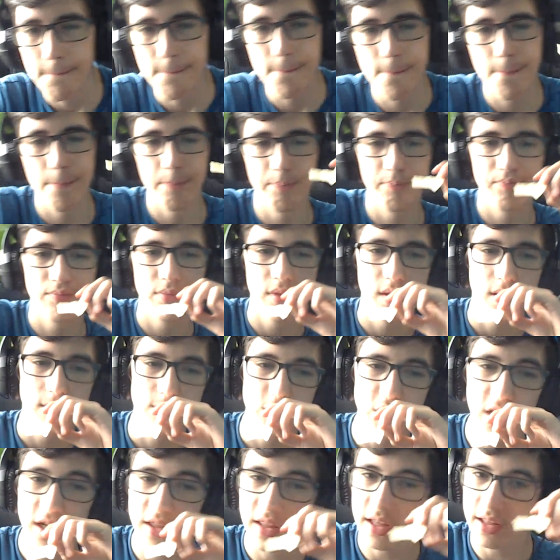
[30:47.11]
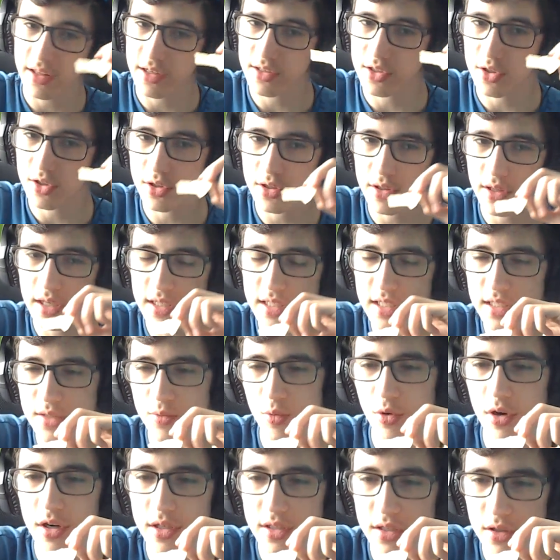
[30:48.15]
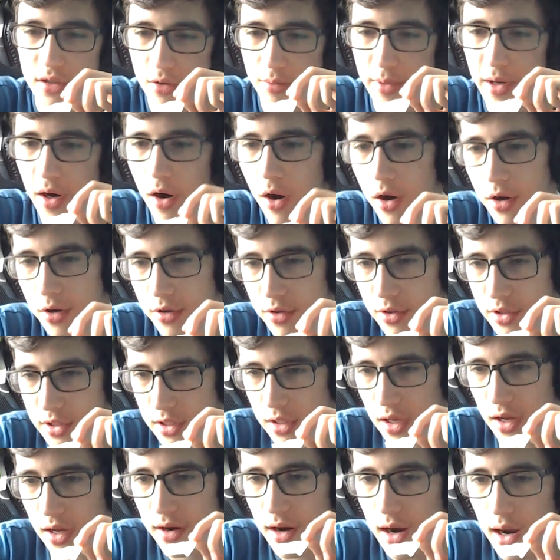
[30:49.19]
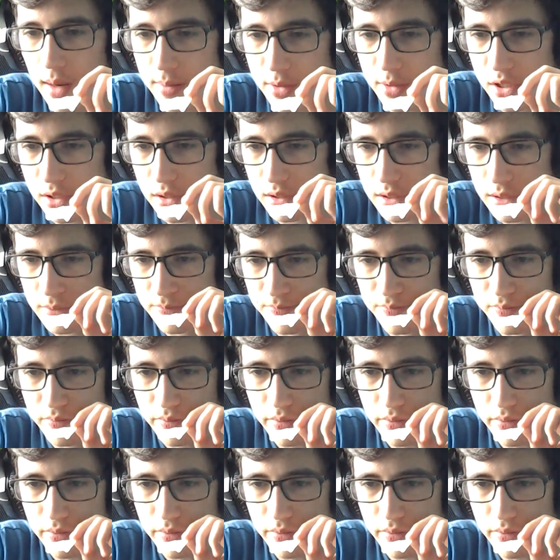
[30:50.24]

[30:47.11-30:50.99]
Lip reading: to think, because this is where it's a little bit harder. There's a lot of options.